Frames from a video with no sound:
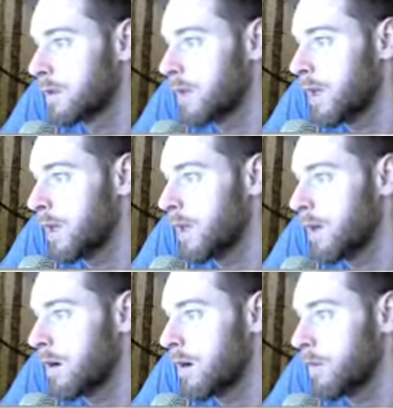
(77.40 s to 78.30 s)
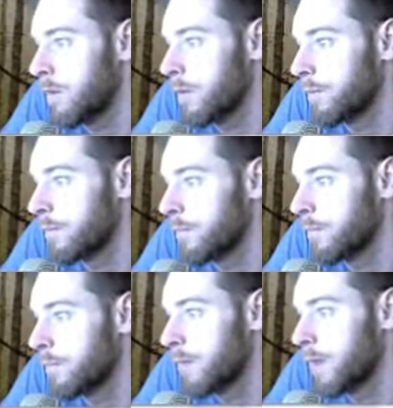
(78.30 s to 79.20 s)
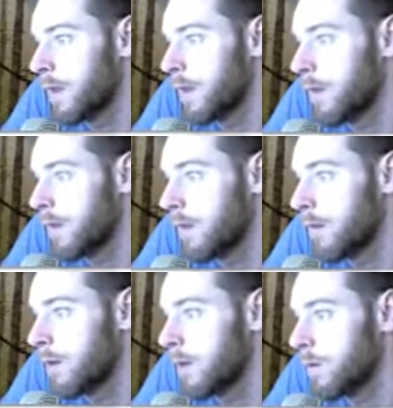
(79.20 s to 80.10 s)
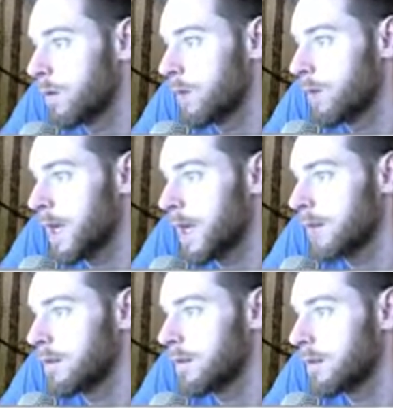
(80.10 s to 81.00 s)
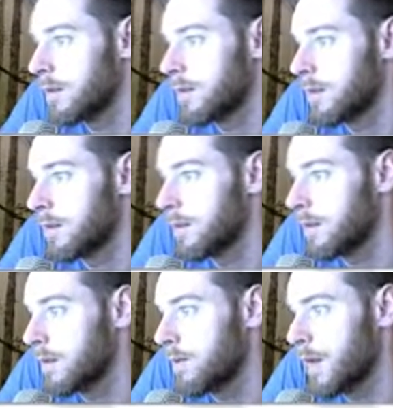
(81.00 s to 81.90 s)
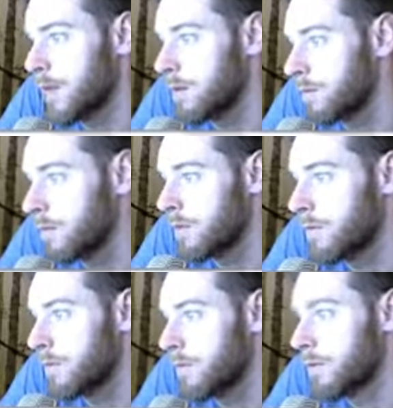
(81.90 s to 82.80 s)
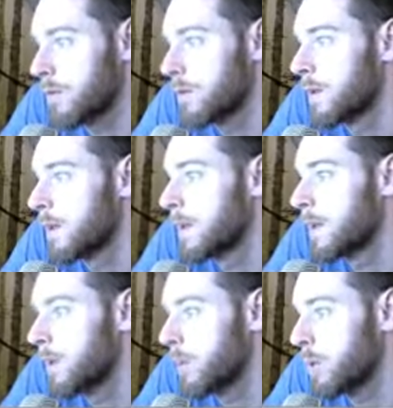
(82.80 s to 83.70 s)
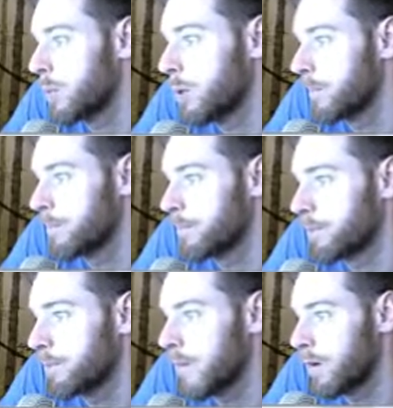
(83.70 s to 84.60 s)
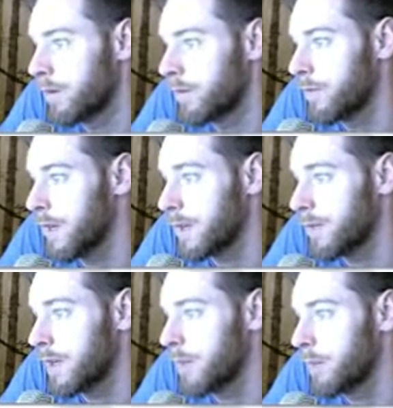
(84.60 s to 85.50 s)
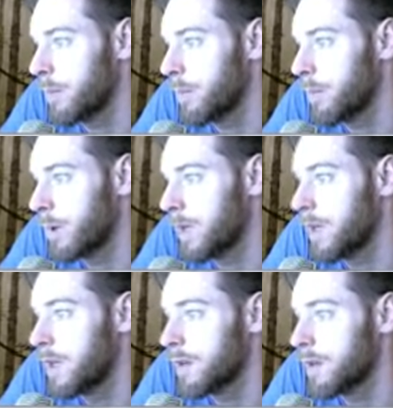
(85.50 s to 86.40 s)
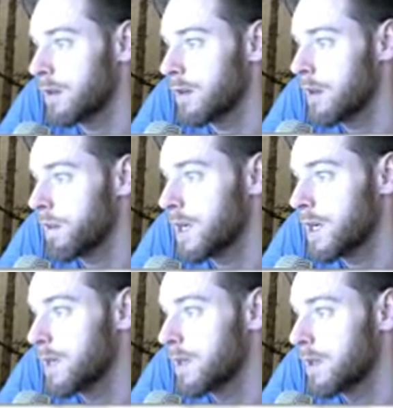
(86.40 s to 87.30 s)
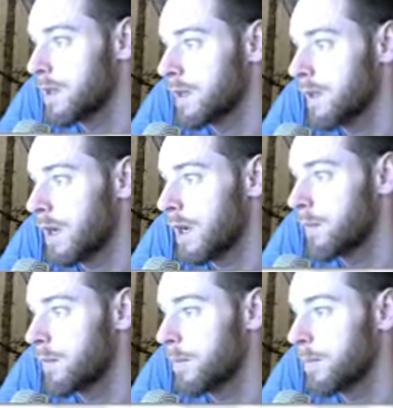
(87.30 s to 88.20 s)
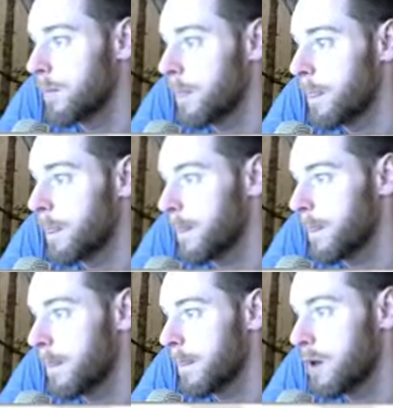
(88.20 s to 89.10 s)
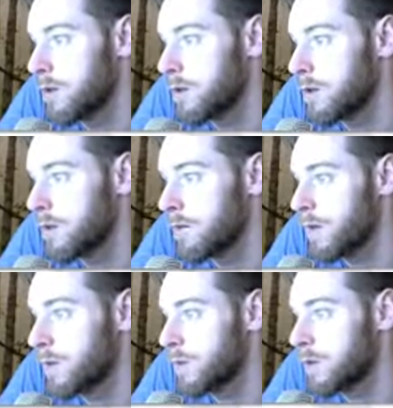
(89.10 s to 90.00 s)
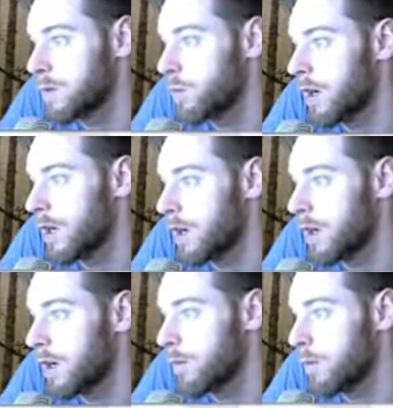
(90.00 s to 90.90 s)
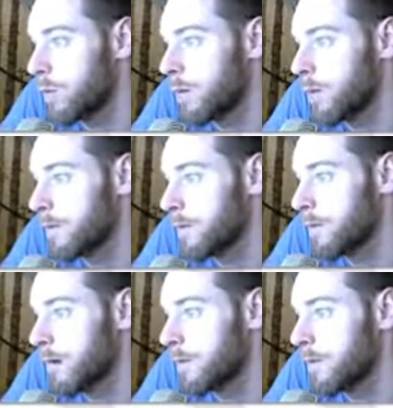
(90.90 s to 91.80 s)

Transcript: and then half them, alright, we will get the value for the midpoint of the x value for the midpoint. So 3 over 2, 3 over 2 is 1.5. So 1.5